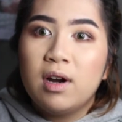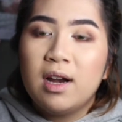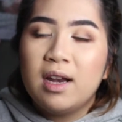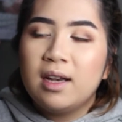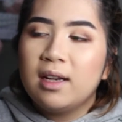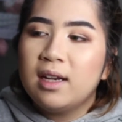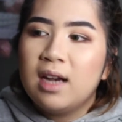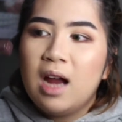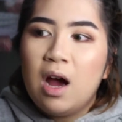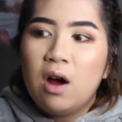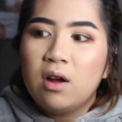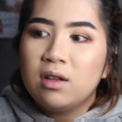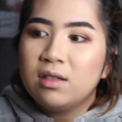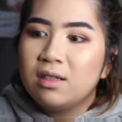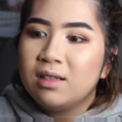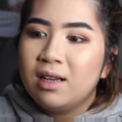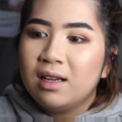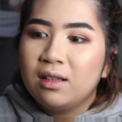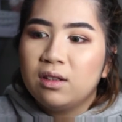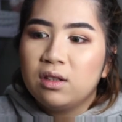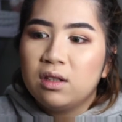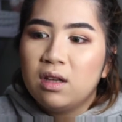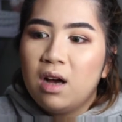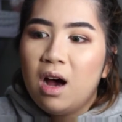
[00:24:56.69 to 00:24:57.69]
and now it's
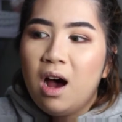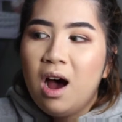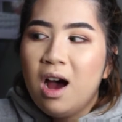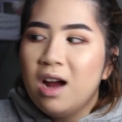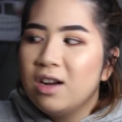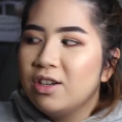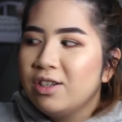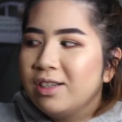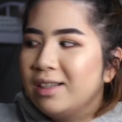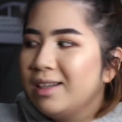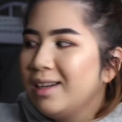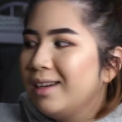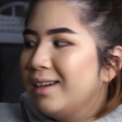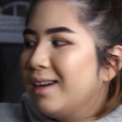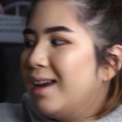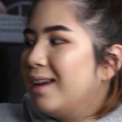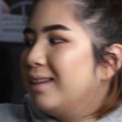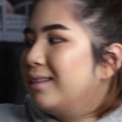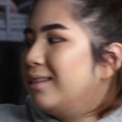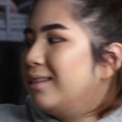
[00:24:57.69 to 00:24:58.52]
like 199.